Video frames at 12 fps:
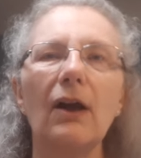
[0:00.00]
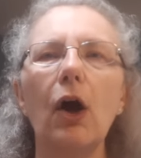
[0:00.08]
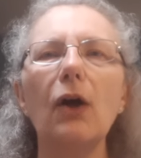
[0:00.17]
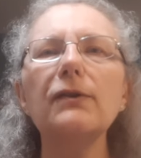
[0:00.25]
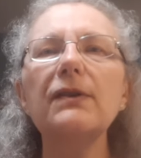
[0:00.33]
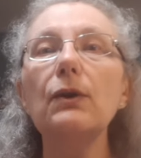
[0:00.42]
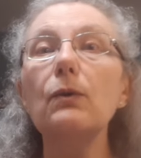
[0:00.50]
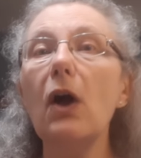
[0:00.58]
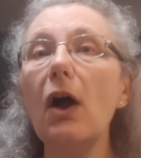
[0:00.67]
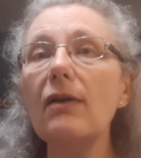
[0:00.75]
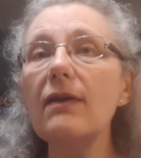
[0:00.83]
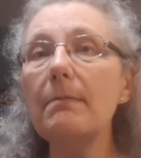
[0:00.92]
Also,
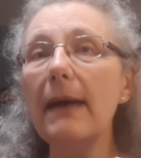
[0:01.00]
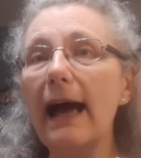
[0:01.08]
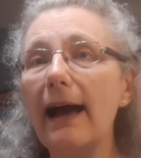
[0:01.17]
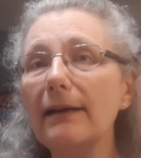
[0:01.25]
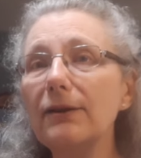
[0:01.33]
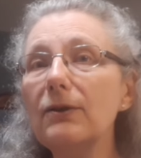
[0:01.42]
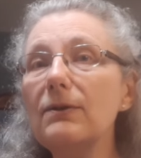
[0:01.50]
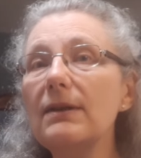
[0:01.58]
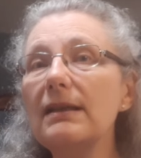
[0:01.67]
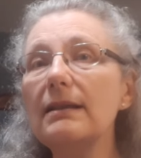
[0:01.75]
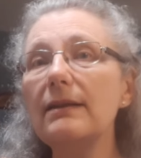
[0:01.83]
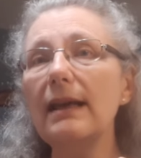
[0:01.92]
all the
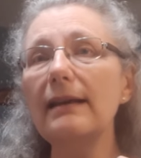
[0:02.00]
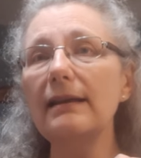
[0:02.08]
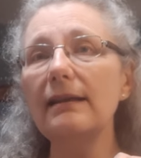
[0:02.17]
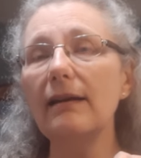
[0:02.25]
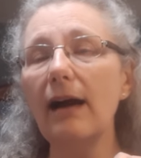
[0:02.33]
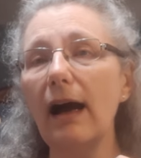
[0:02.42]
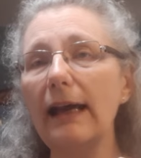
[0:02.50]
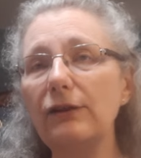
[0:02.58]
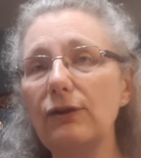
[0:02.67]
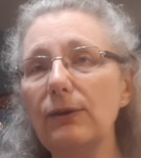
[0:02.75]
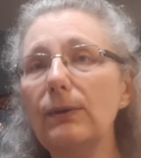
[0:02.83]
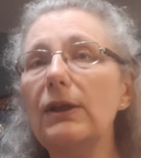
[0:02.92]
patterns that I
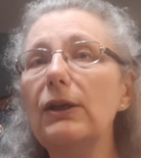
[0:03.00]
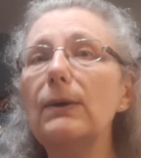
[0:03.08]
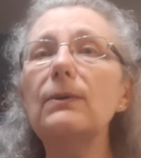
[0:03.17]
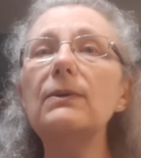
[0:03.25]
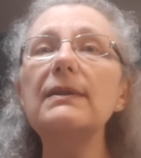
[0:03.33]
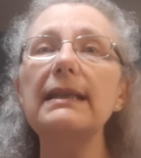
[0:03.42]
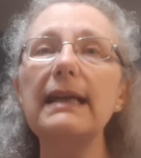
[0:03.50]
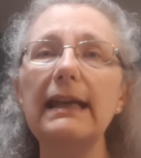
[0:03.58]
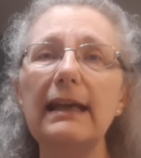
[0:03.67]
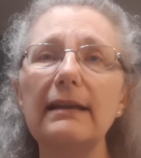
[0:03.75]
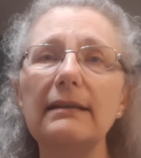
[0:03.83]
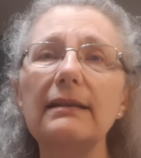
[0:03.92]
do use
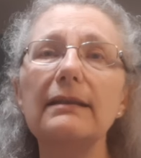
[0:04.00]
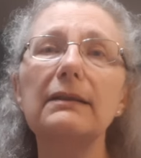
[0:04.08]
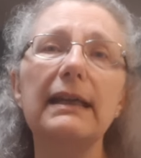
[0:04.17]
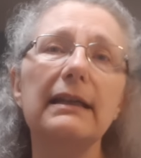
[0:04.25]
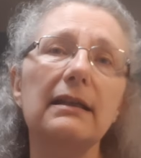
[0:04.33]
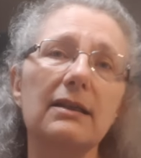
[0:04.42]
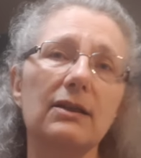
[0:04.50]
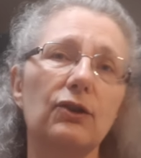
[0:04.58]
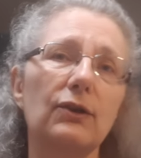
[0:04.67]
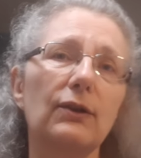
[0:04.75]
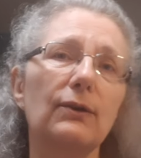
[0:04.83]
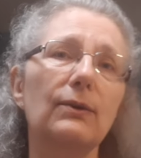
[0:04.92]
and links
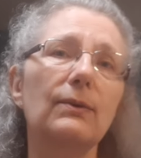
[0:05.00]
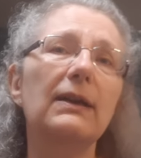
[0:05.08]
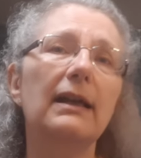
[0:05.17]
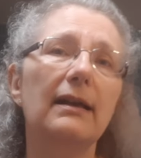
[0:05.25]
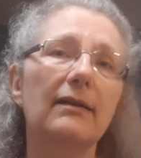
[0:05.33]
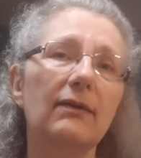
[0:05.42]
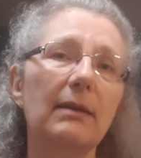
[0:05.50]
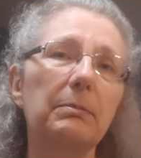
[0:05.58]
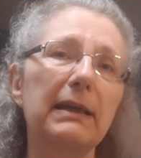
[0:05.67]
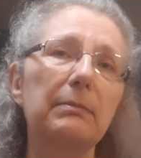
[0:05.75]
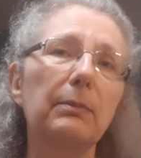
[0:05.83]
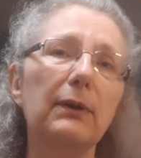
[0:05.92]
to the
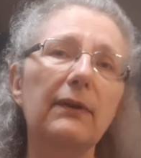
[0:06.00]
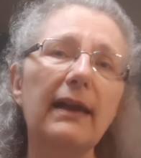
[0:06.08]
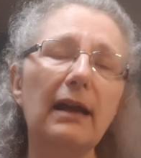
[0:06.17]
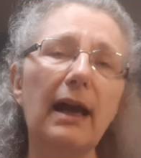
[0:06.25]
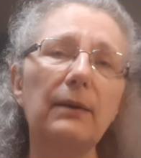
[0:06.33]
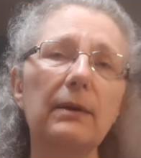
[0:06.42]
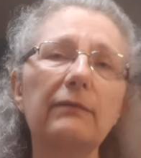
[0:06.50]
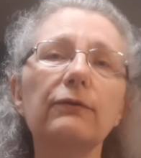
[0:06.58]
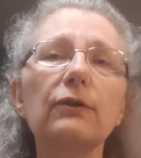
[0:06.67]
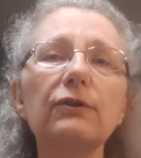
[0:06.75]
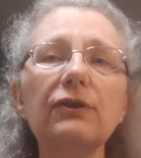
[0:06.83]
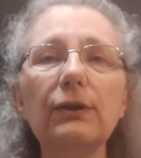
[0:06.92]
people that I
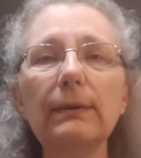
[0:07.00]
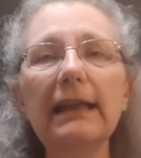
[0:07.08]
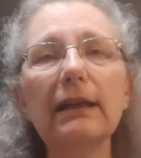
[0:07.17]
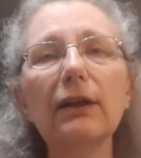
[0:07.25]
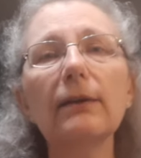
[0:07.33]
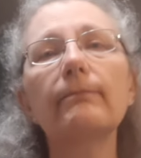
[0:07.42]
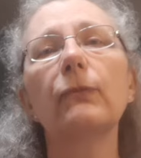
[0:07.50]
refer to here,